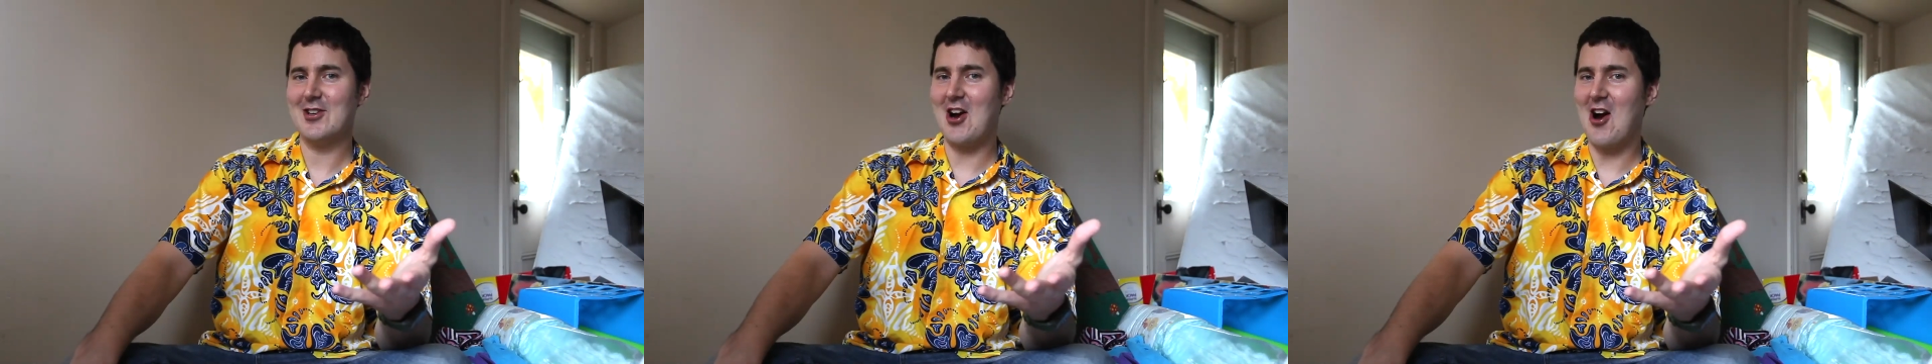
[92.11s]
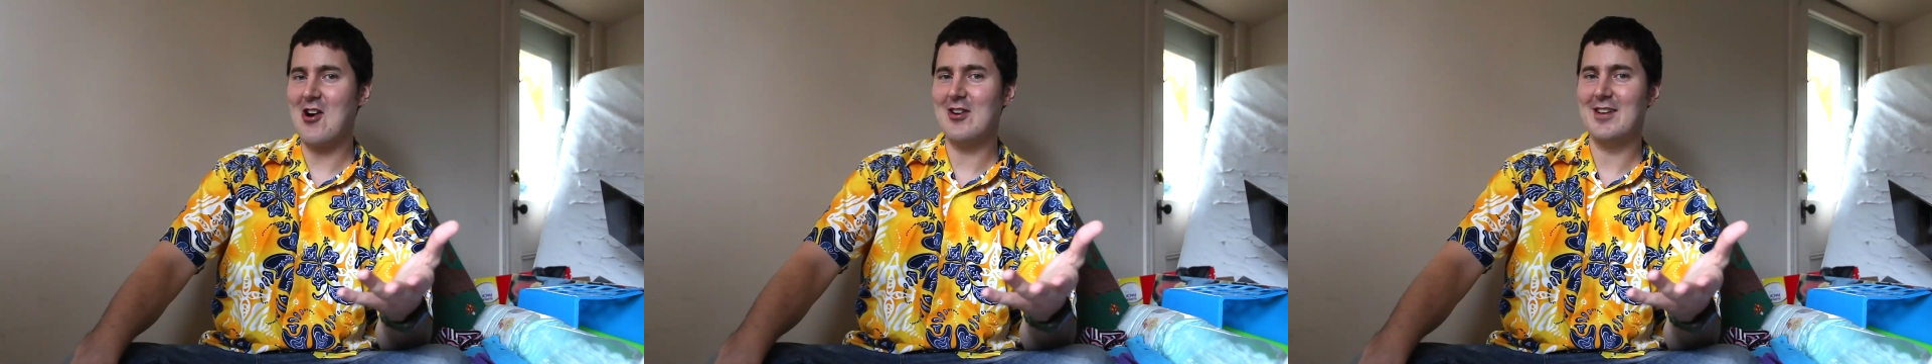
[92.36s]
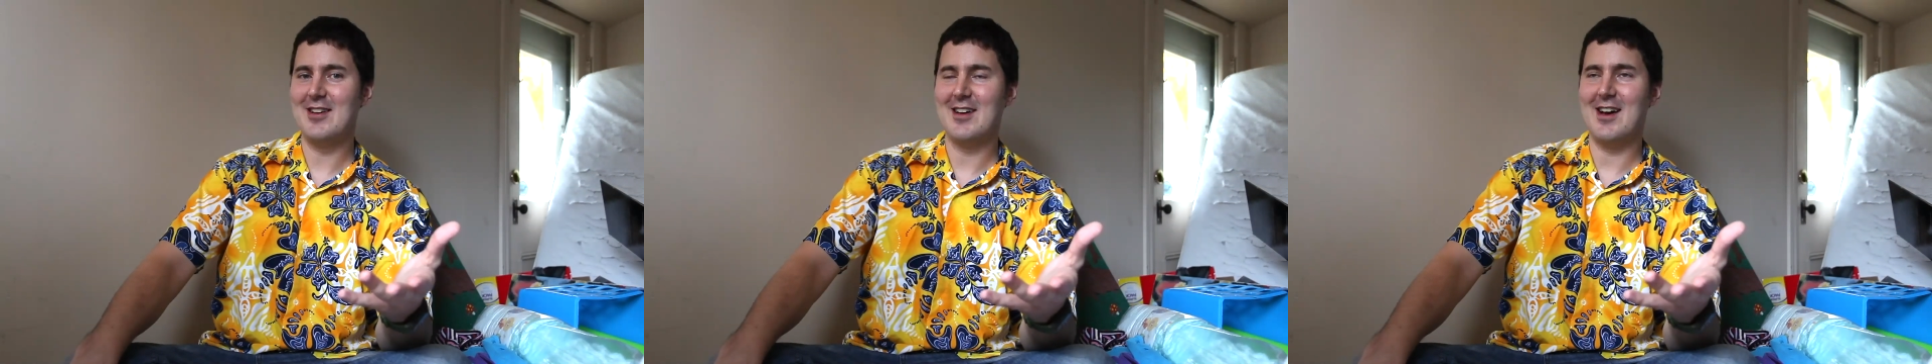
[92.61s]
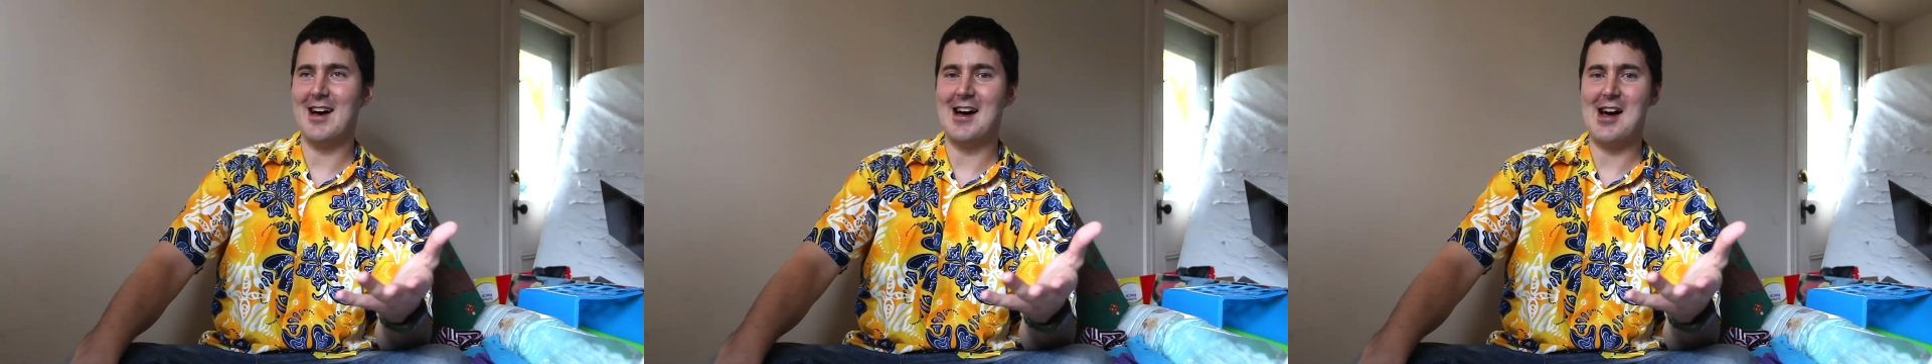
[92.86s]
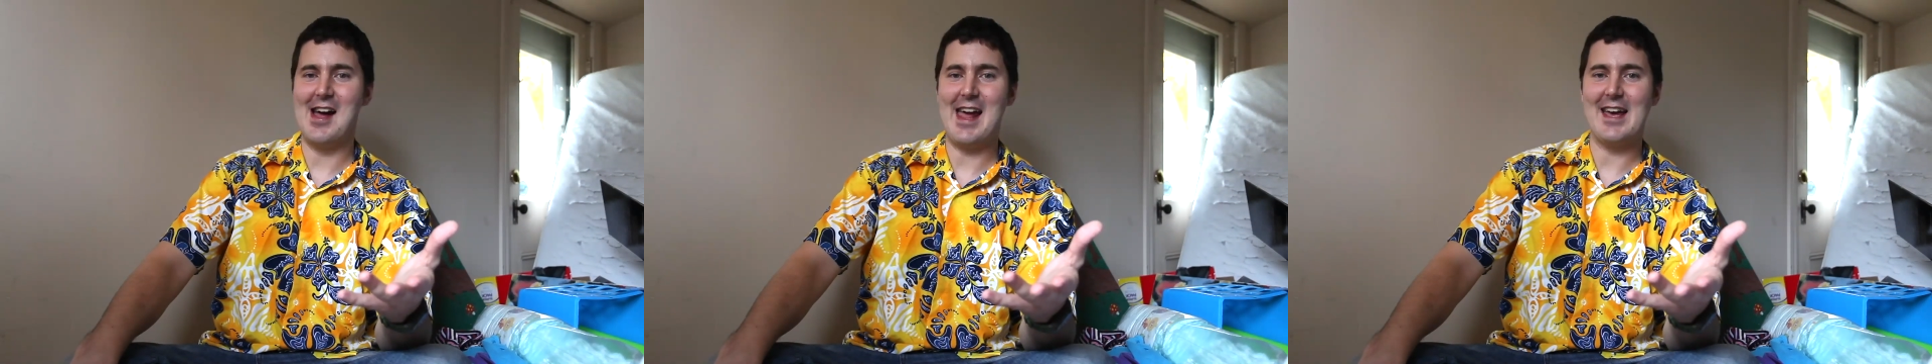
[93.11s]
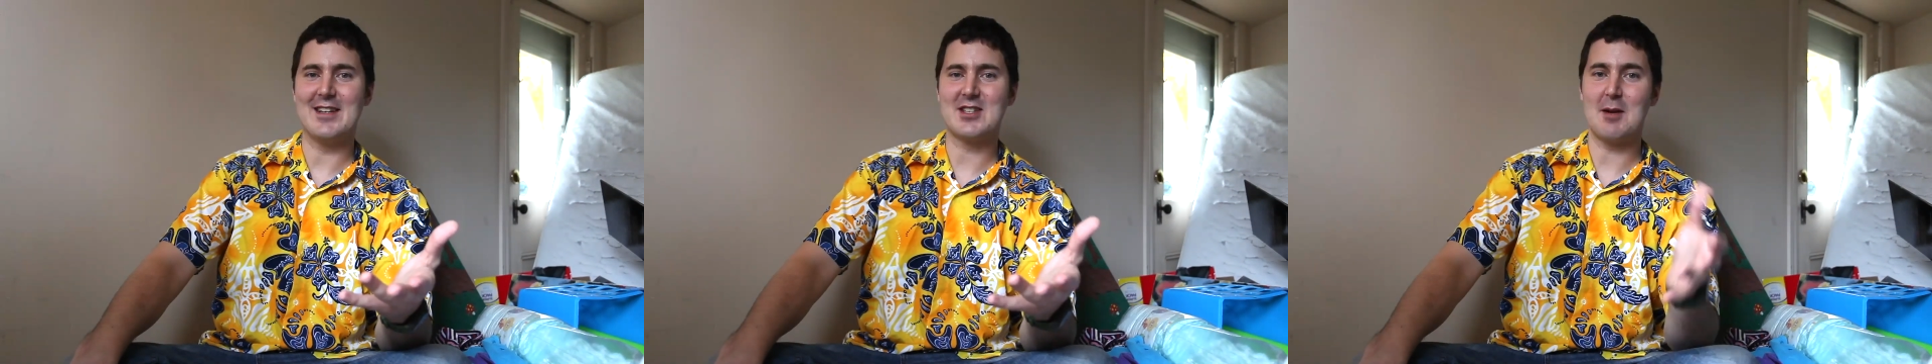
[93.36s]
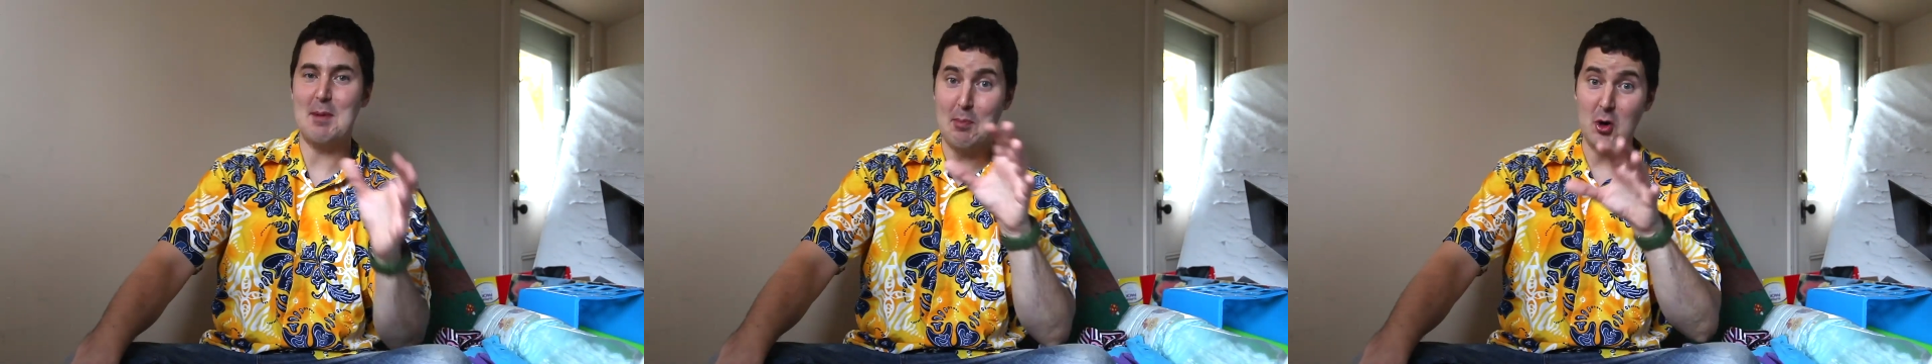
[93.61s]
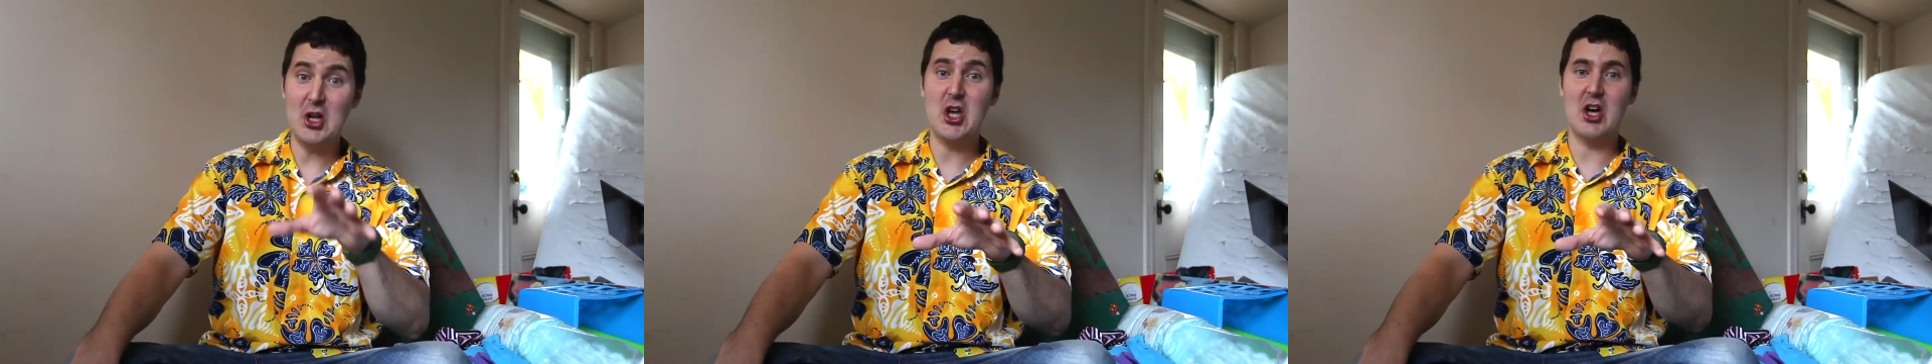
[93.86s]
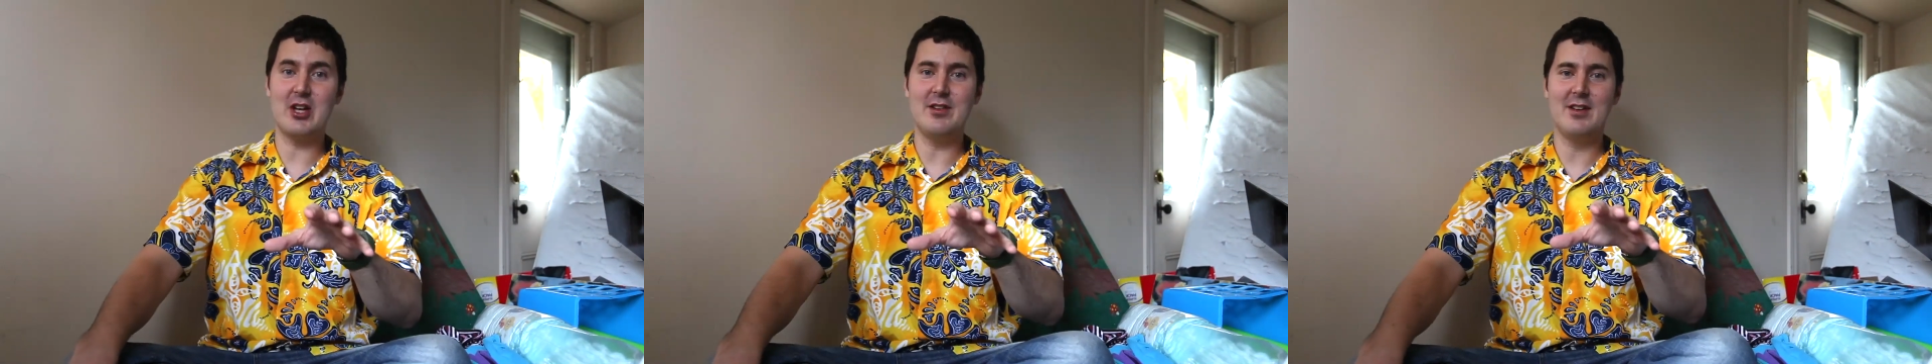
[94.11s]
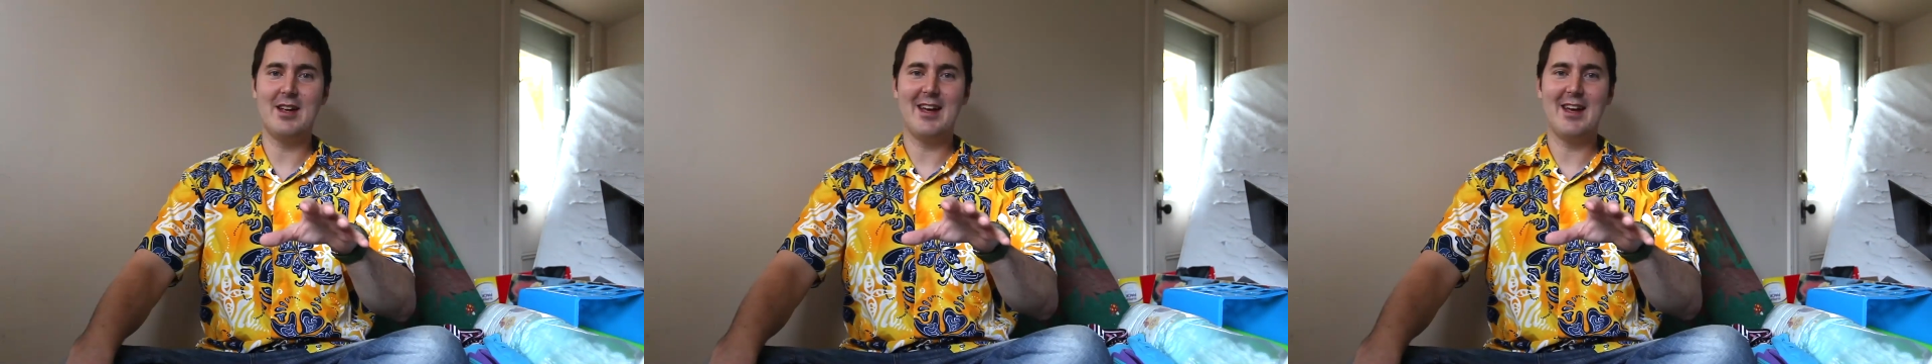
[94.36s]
card, uh, and it's got to be pretty good,